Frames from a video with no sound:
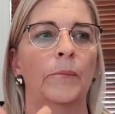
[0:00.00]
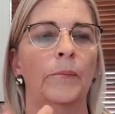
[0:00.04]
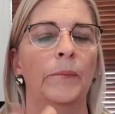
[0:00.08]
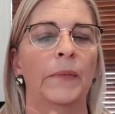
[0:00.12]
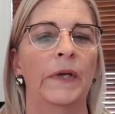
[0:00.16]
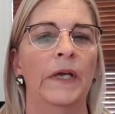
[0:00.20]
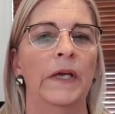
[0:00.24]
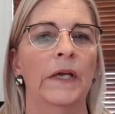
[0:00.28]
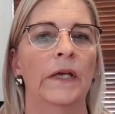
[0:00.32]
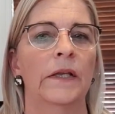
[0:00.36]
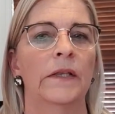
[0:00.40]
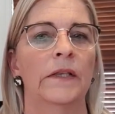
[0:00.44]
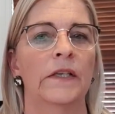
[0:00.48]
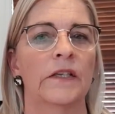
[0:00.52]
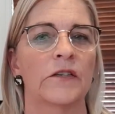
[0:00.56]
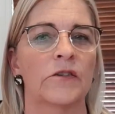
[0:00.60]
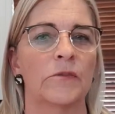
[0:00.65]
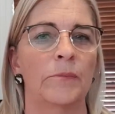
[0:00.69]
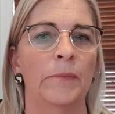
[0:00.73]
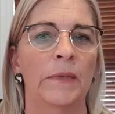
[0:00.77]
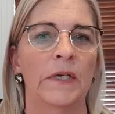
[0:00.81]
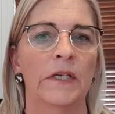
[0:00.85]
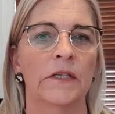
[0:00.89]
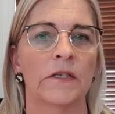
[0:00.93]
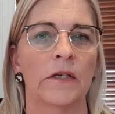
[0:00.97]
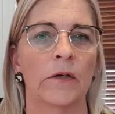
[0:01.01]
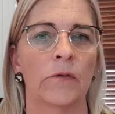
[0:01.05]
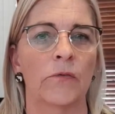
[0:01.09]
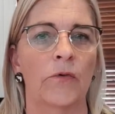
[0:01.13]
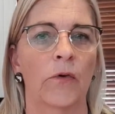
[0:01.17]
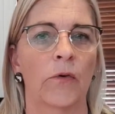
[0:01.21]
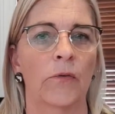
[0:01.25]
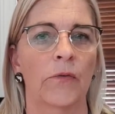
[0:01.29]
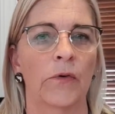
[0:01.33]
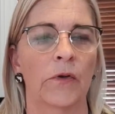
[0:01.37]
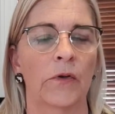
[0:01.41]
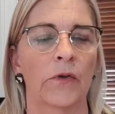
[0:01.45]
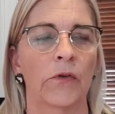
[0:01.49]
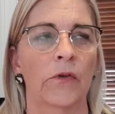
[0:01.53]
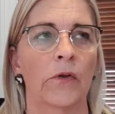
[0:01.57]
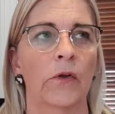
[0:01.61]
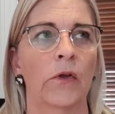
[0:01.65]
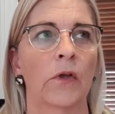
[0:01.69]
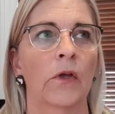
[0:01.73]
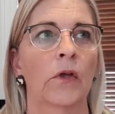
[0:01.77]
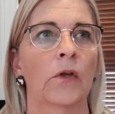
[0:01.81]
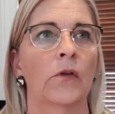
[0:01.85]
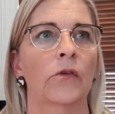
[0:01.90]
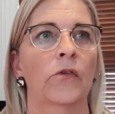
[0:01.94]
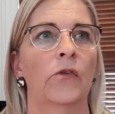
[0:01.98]
being dismissive of it.
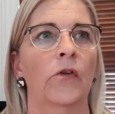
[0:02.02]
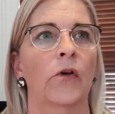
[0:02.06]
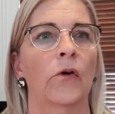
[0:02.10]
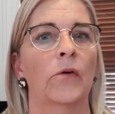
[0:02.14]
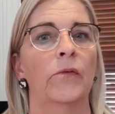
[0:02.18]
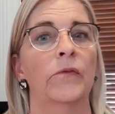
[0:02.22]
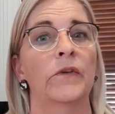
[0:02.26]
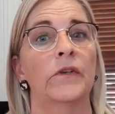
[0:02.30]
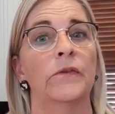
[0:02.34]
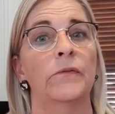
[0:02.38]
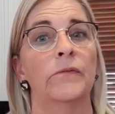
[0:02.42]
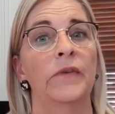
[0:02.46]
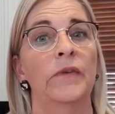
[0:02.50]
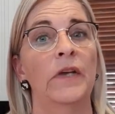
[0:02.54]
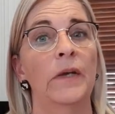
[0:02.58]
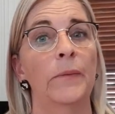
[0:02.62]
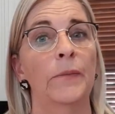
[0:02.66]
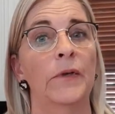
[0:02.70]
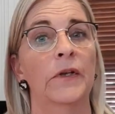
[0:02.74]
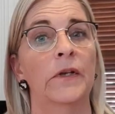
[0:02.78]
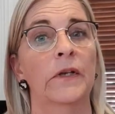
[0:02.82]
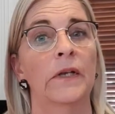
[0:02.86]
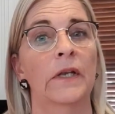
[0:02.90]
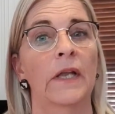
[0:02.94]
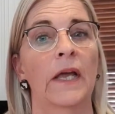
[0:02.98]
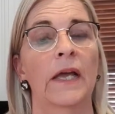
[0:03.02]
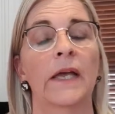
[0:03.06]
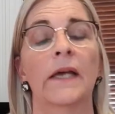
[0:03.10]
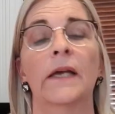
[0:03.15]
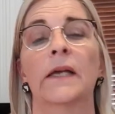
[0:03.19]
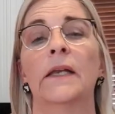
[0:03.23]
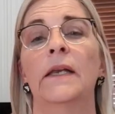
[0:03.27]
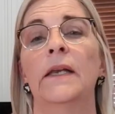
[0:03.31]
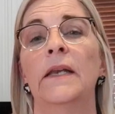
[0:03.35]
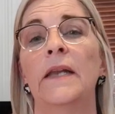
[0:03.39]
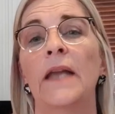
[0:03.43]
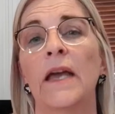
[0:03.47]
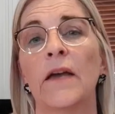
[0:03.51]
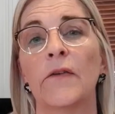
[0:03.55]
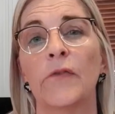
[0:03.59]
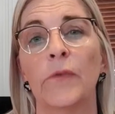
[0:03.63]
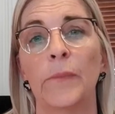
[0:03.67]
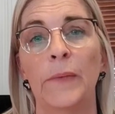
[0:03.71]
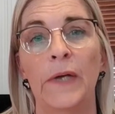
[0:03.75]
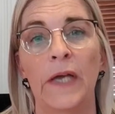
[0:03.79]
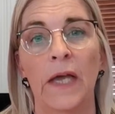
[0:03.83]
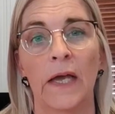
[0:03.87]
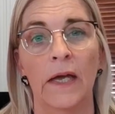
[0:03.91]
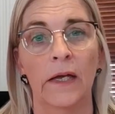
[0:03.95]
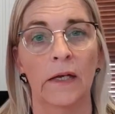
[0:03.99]
So with women, they can never
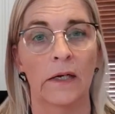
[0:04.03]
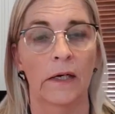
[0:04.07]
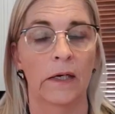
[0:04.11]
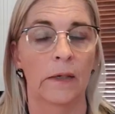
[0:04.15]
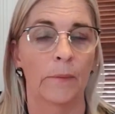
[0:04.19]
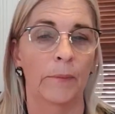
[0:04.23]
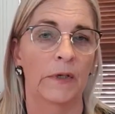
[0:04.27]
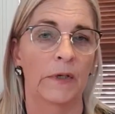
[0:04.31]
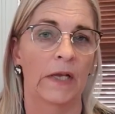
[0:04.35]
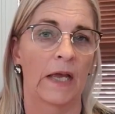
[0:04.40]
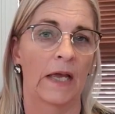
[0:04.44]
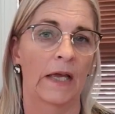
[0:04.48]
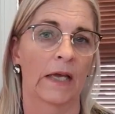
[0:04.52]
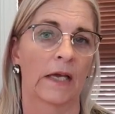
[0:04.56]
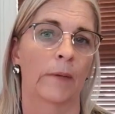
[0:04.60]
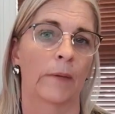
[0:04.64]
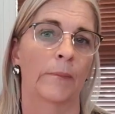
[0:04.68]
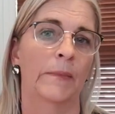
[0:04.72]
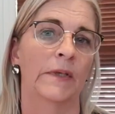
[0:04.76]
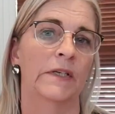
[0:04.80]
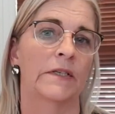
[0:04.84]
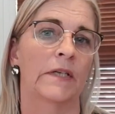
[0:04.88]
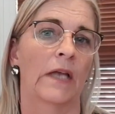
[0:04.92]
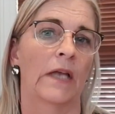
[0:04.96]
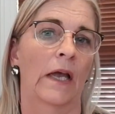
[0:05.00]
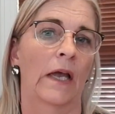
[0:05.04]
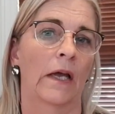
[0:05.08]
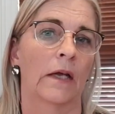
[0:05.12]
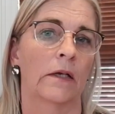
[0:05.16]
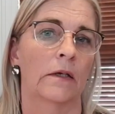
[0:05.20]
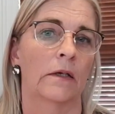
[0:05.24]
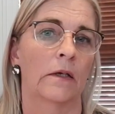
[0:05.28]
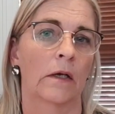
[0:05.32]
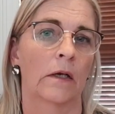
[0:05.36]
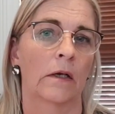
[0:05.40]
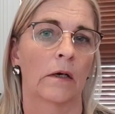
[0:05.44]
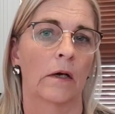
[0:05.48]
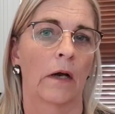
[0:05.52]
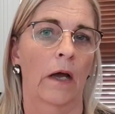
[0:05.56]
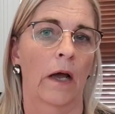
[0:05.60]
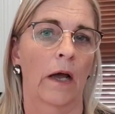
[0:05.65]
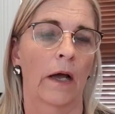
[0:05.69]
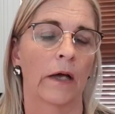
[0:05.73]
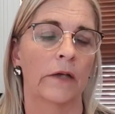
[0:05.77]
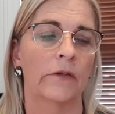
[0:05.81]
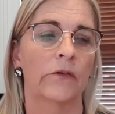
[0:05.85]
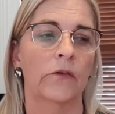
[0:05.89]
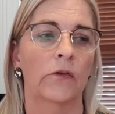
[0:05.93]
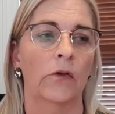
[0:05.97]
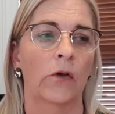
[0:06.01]
be angry, but they can be sad,
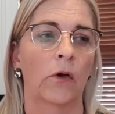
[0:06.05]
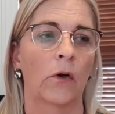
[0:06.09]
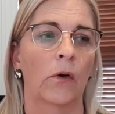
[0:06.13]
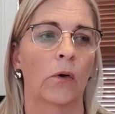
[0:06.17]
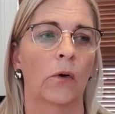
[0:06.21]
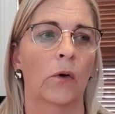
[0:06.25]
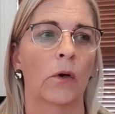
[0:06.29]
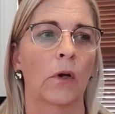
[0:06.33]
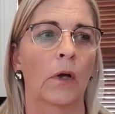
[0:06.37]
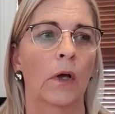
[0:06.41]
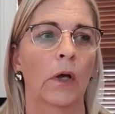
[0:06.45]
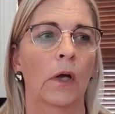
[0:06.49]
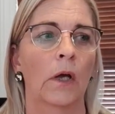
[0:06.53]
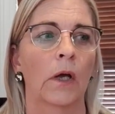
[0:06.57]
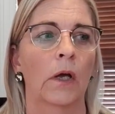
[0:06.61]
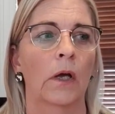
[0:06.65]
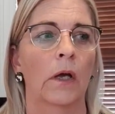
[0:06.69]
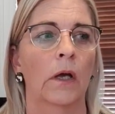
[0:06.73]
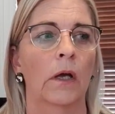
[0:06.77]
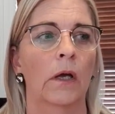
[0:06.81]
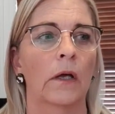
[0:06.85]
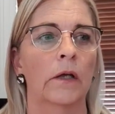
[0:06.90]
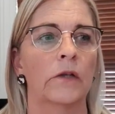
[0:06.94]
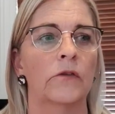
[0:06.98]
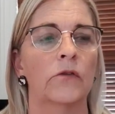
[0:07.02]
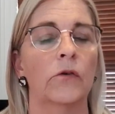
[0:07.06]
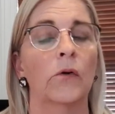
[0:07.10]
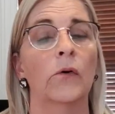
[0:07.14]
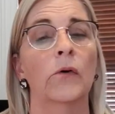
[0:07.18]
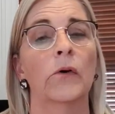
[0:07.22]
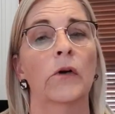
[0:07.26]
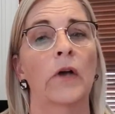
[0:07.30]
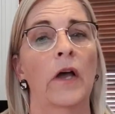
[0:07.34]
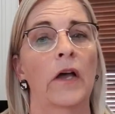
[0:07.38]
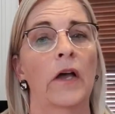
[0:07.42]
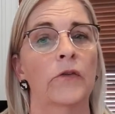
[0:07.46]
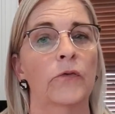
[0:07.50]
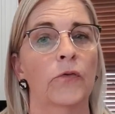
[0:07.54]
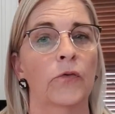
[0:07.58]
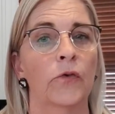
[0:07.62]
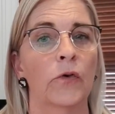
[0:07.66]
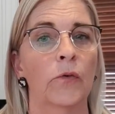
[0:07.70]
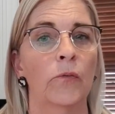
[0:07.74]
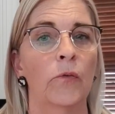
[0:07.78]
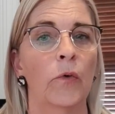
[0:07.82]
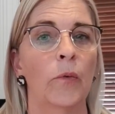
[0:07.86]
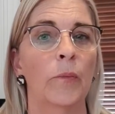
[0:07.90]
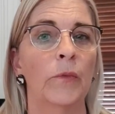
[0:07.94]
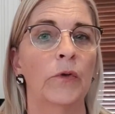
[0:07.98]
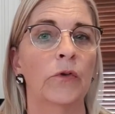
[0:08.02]
right? So it's all right for
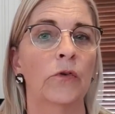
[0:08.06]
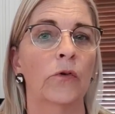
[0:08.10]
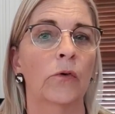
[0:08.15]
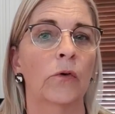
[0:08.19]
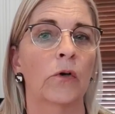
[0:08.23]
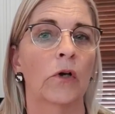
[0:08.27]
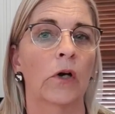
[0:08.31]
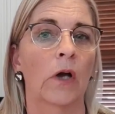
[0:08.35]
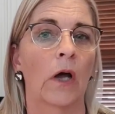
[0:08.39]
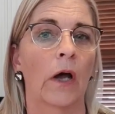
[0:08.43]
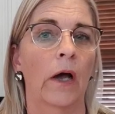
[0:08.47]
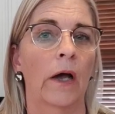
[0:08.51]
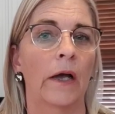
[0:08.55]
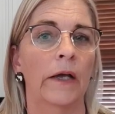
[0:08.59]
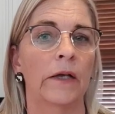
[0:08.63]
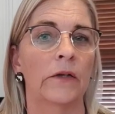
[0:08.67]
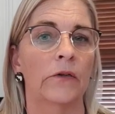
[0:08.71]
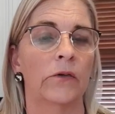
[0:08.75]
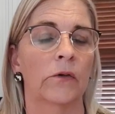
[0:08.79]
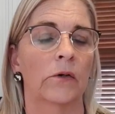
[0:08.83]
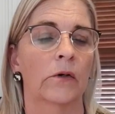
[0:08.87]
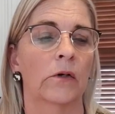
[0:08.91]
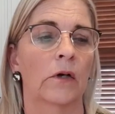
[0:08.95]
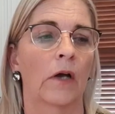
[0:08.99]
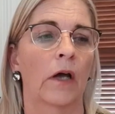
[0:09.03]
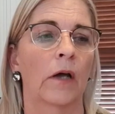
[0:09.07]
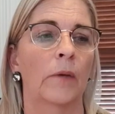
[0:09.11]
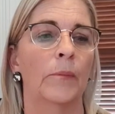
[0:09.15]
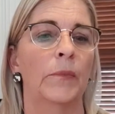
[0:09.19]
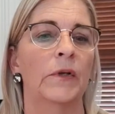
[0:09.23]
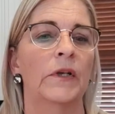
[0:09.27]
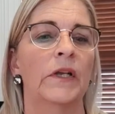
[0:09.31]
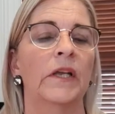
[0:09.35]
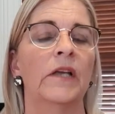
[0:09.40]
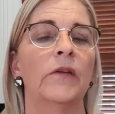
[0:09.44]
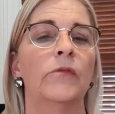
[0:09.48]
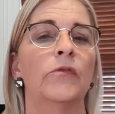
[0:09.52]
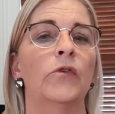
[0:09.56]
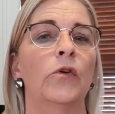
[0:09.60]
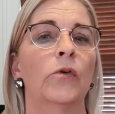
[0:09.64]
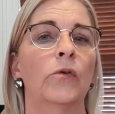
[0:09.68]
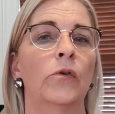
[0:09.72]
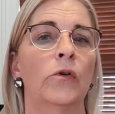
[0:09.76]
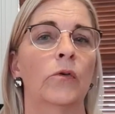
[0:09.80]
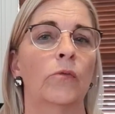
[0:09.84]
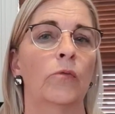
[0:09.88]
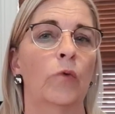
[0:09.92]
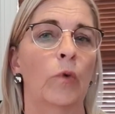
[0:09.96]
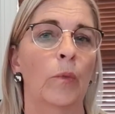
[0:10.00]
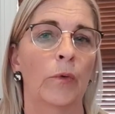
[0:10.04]
a woman to cry and to cry. But if
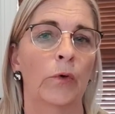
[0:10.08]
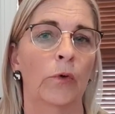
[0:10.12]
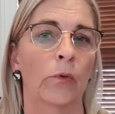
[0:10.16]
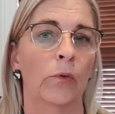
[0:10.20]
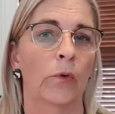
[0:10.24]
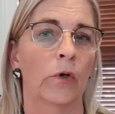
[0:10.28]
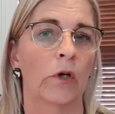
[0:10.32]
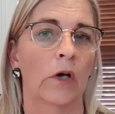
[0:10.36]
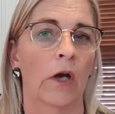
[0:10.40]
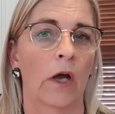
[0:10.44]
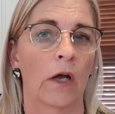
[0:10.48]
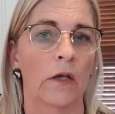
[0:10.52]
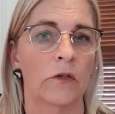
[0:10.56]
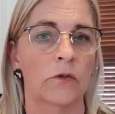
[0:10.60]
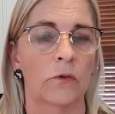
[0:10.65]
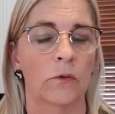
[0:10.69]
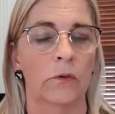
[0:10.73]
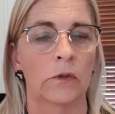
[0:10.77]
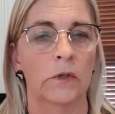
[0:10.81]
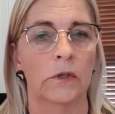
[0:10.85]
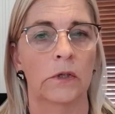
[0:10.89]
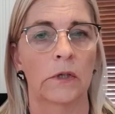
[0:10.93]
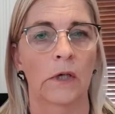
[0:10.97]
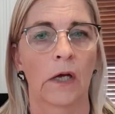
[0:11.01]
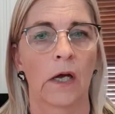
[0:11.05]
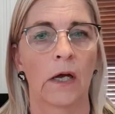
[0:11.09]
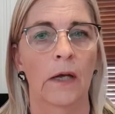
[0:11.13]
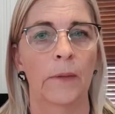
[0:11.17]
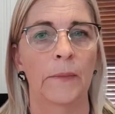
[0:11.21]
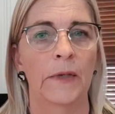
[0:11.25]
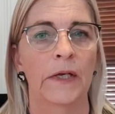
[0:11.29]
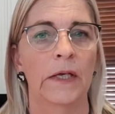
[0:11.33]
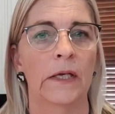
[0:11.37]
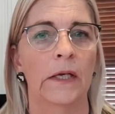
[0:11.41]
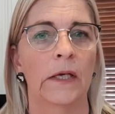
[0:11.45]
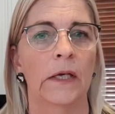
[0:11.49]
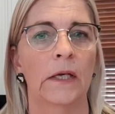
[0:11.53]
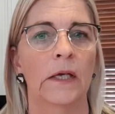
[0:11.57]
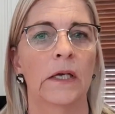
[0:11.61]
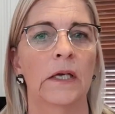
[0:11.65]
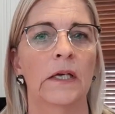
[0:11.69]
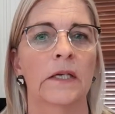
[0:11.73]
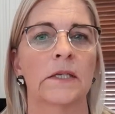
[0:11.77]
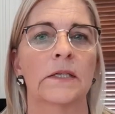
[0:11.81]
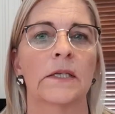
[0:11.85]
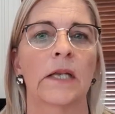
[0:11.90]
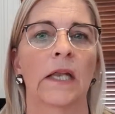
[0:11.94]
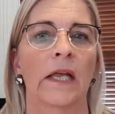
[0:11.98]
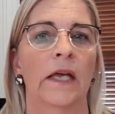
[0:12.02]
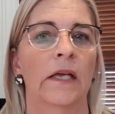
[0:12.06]
you're a woman who cries all the time and
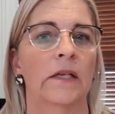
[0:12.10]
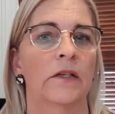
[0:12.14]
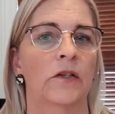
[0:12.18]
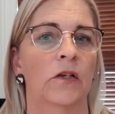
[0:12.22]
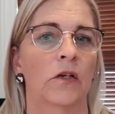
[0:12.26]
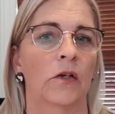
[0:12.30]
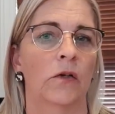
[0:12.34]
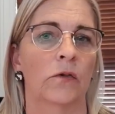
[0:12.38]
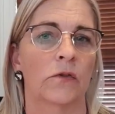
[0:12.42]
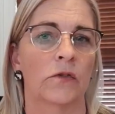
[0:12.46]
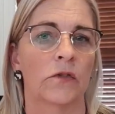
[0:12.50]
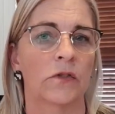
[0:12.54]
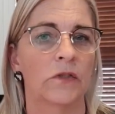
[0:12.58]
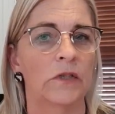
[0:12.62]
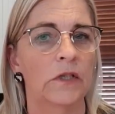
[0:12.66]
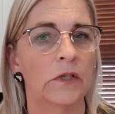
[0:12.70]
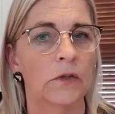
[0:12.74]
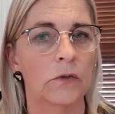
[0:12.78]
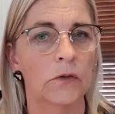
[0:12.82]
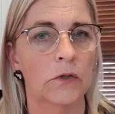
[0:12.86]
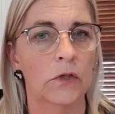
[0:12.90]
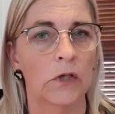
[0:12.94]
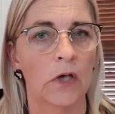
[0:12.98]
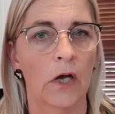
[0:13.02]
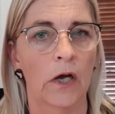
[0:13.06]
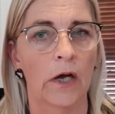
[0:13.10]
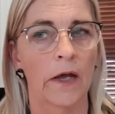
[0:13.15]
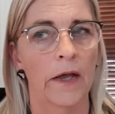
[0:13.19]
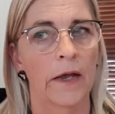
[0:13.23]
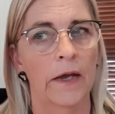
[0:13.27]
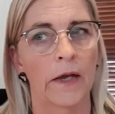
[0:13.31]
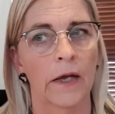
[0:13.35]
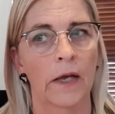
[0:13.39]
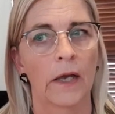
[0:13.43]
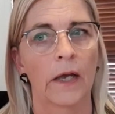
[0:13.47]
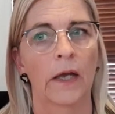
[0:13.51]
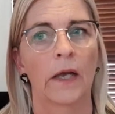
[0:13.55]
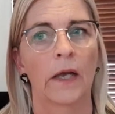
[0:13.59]
years later you're still crying,